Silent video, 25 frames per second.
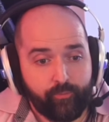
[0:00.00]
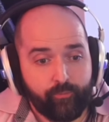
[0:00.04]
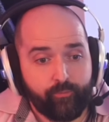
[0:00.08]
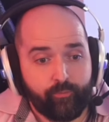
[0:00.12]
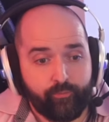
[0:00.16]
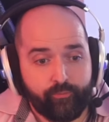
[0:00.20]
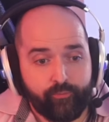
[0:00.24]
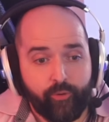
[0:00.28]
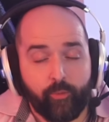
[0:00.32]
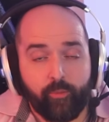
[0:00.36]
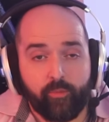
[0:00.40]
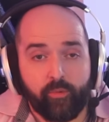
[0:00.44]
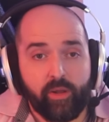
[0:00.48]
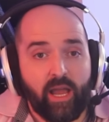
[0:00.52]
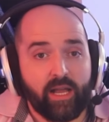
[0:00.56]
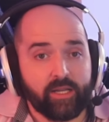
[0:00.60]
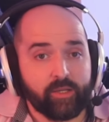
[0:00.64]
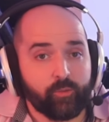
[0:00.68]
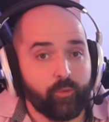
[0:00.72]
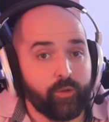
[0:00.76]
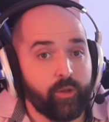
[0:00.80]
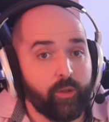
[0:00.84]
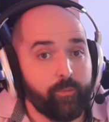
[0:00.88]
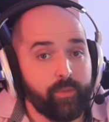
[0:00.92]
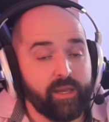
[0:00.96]
probably has
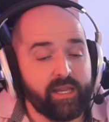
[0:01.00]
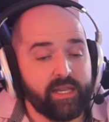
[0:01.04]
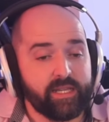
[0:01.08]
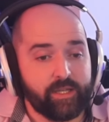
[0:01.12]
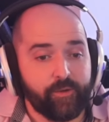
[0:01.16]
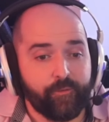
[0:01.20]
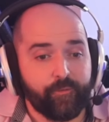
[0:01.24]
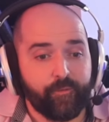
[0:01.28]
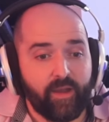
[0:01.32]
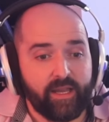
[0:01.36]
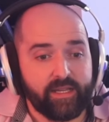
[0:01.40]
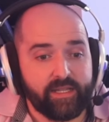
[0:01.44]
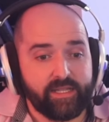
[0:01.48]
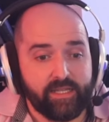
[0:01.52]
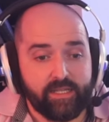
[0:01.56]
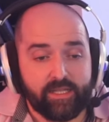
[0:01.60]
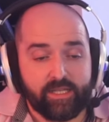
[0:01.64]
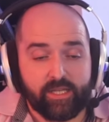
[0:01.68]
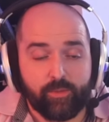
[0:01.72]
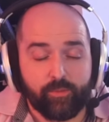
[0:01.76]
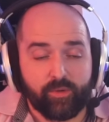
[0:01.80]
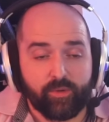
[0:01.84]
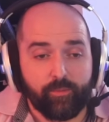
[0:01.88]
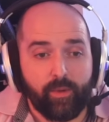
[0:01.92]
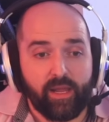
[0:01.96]
one of the biggest effects in
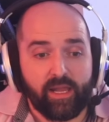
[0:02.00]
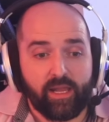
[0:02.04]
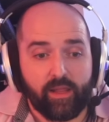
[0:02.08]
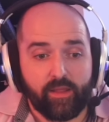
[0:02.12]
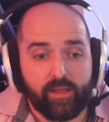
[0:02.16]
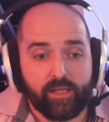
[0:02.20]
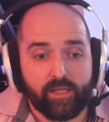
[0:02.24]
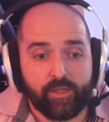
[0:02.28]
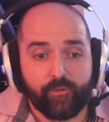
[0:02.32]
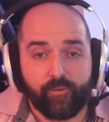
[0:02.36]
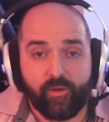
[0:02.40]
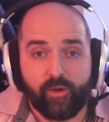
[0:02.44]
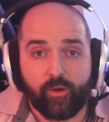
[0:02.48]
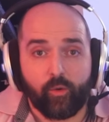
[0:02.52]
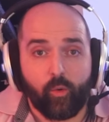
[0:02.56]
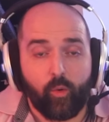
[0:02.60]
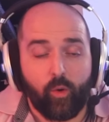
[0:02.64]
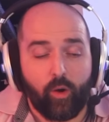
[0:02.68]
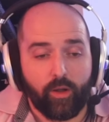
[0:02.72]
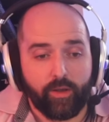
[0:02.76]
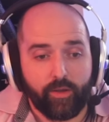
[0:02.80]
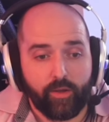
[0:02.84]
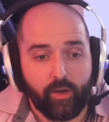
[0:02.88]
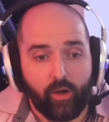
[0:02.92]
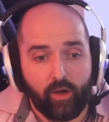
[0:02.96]
terms of making things feel
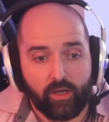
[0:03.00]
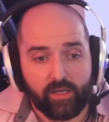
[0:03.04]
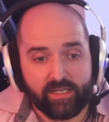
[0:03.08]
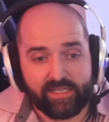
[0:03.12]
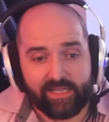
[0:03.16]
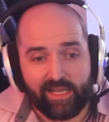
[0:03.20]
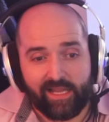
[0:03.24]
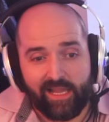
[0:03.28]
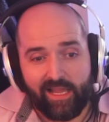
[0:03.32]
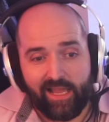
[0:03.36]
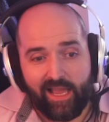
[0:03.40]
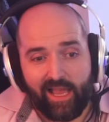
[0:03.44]
quite nice,